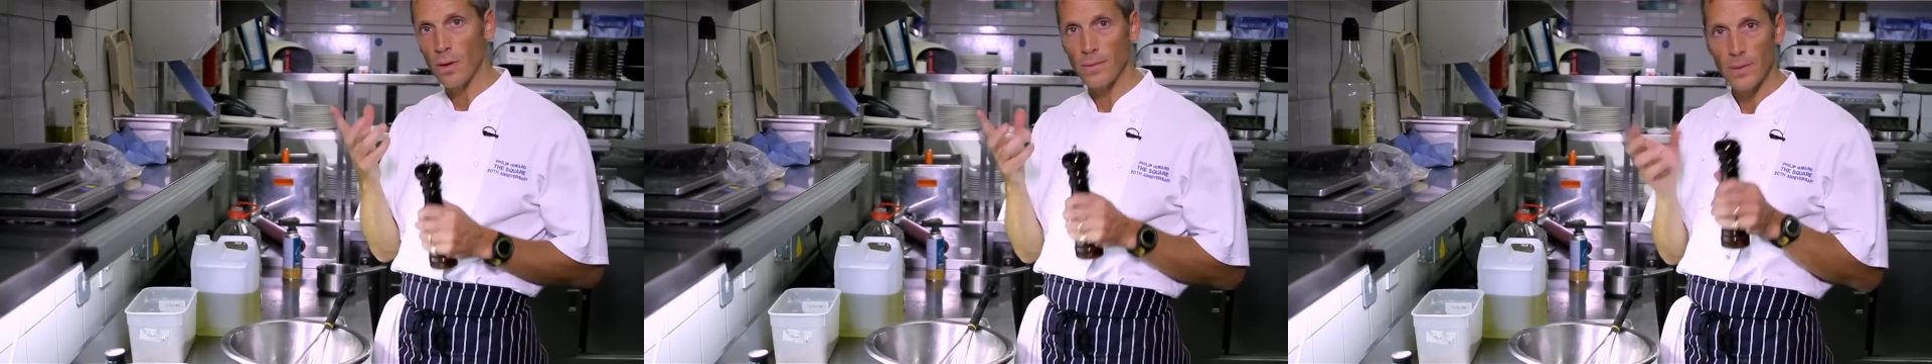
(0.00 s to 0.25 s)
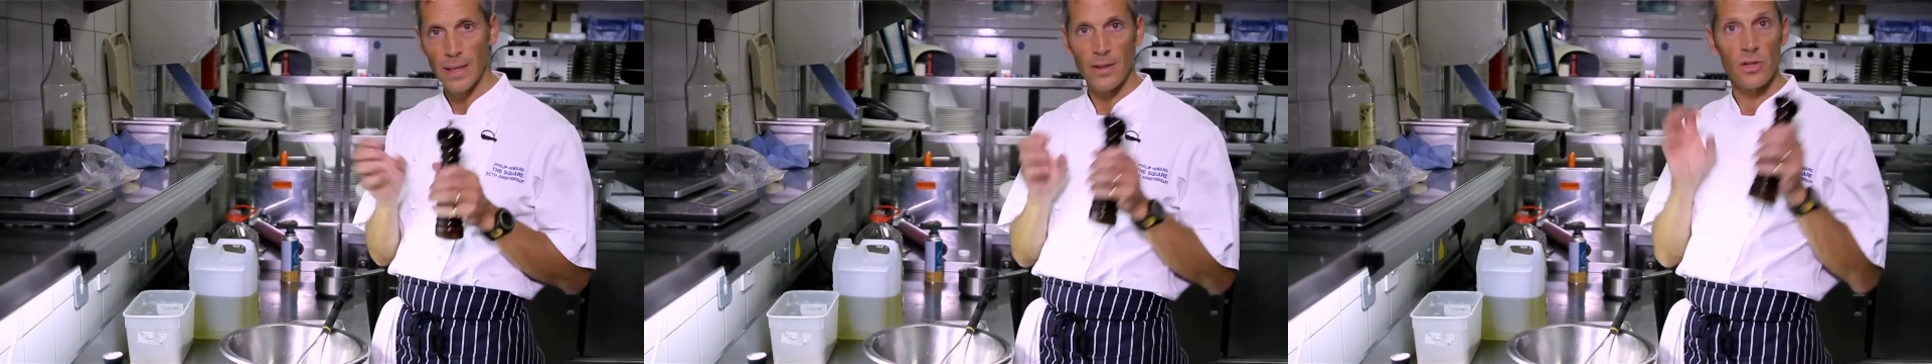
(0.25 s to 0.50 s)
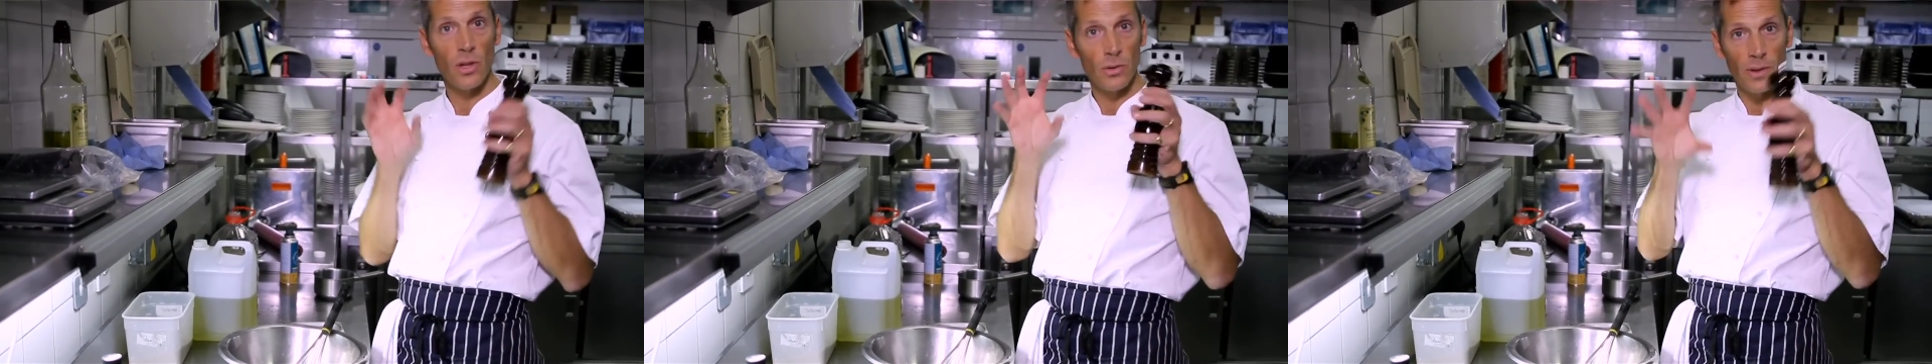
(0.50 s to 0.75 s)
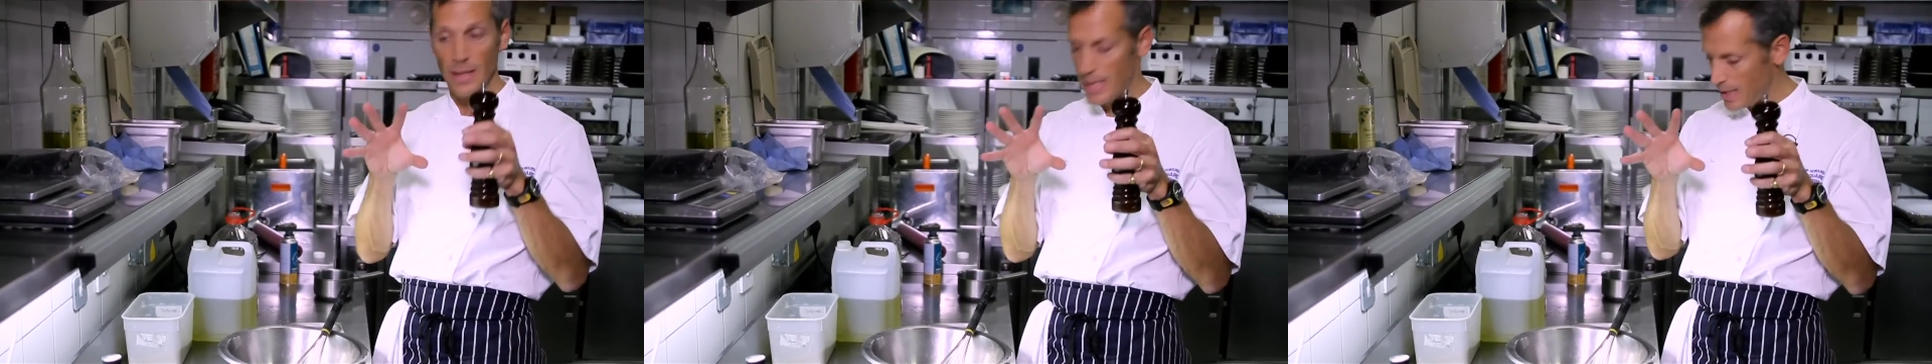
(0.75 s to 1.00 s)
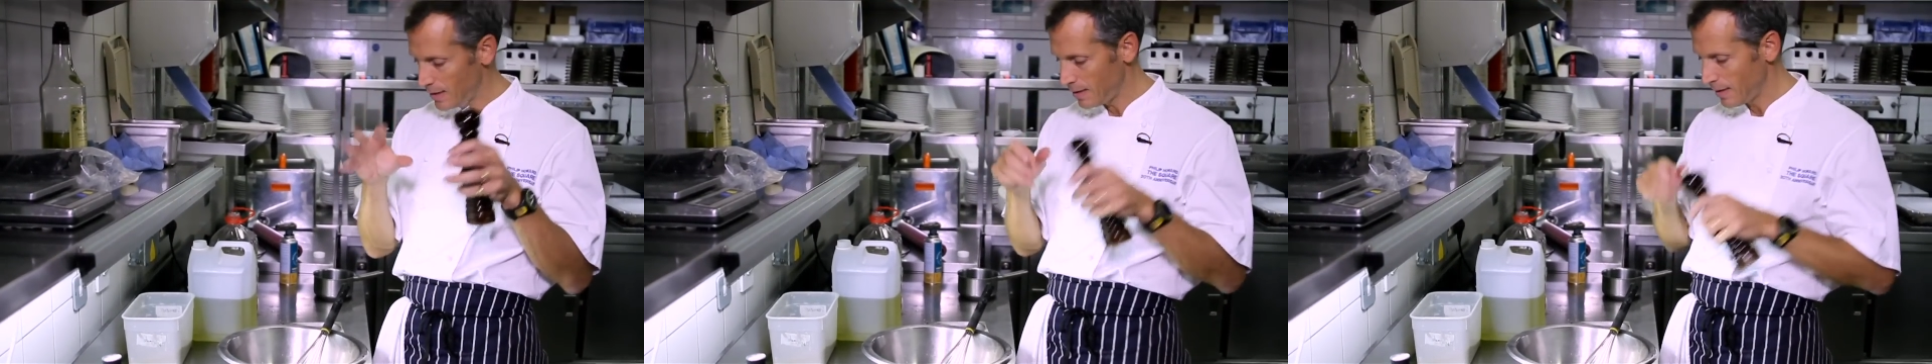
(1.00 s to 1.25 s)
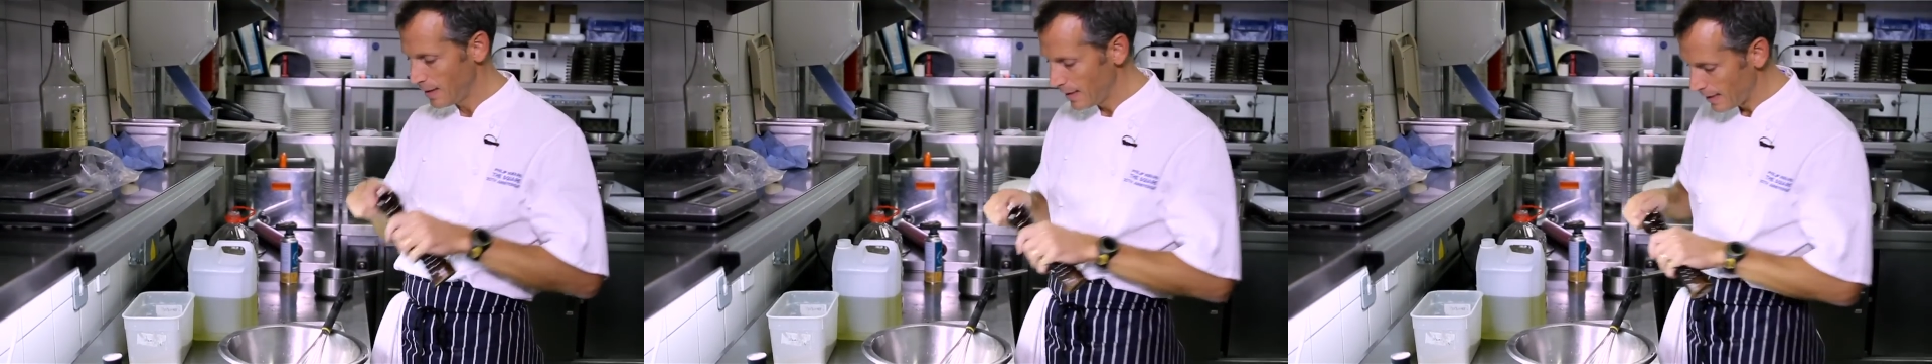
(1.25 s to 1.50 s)
If you add the salt at the end,
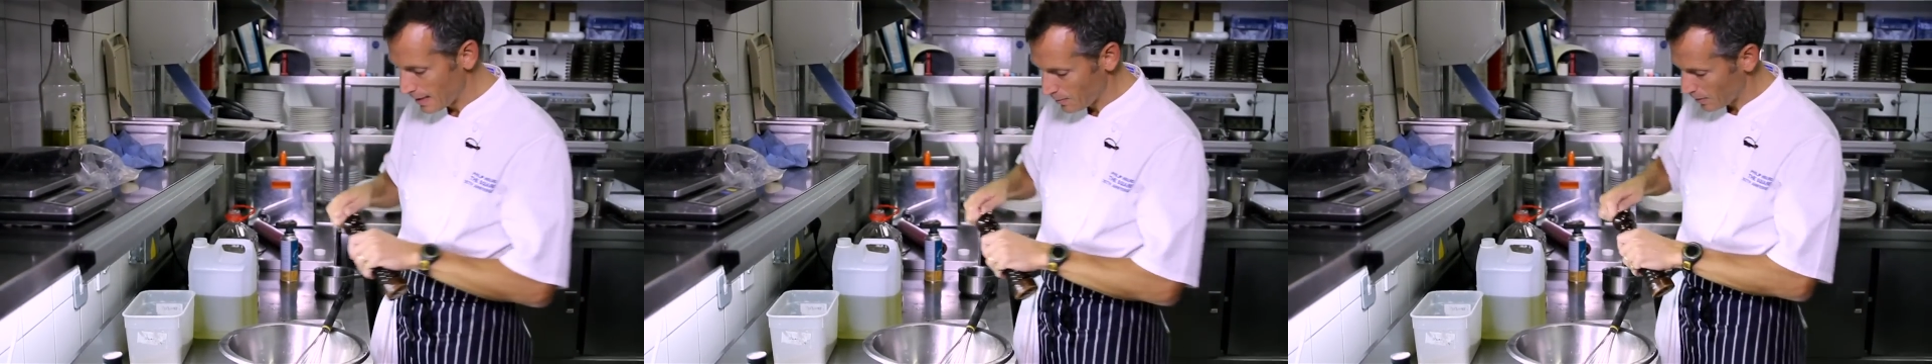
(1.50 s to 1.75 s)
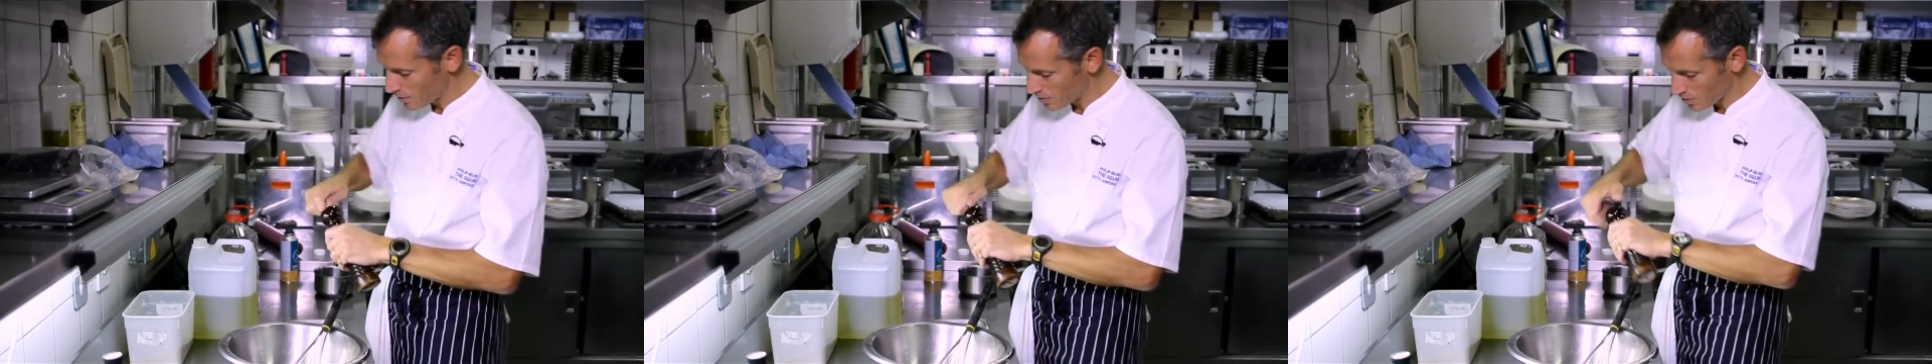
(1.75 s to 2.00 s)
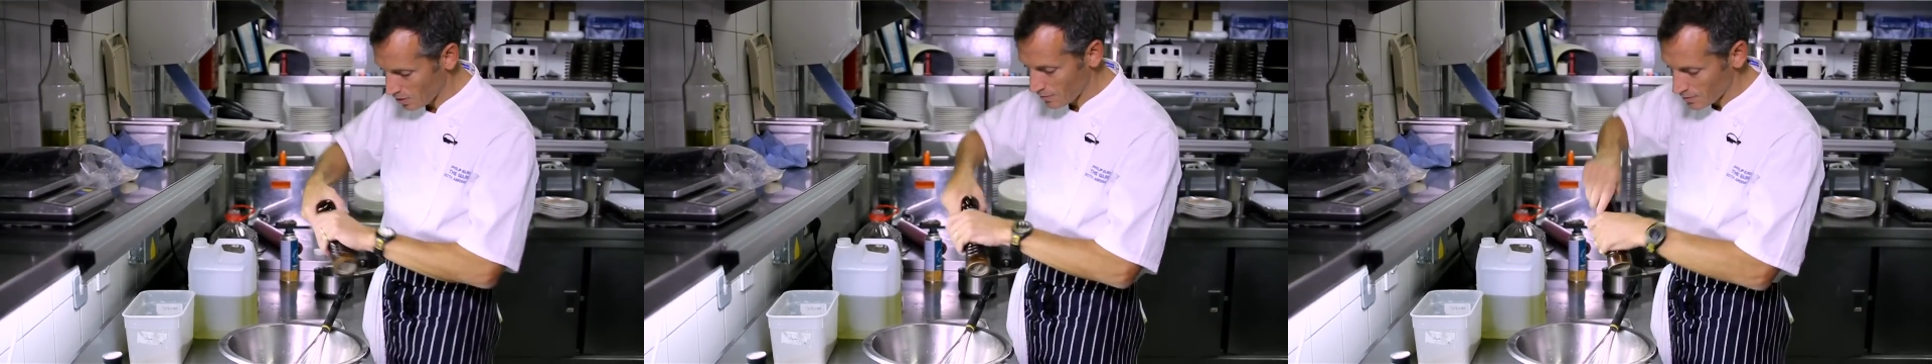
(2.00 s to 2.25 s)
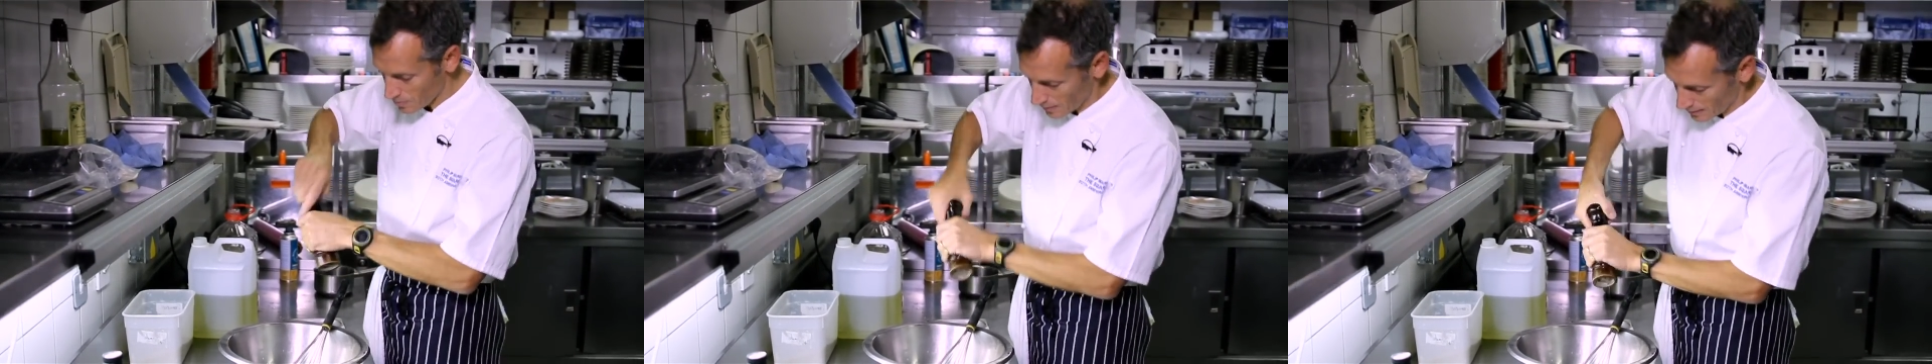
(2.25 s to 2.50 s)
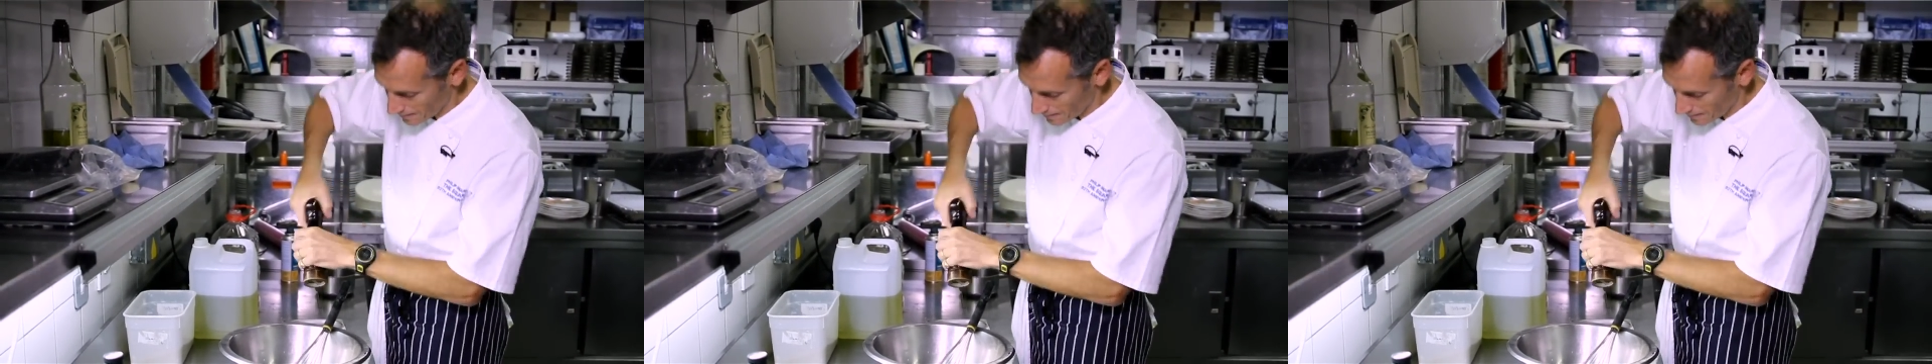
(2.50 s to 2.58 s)
it won't dissolve as well.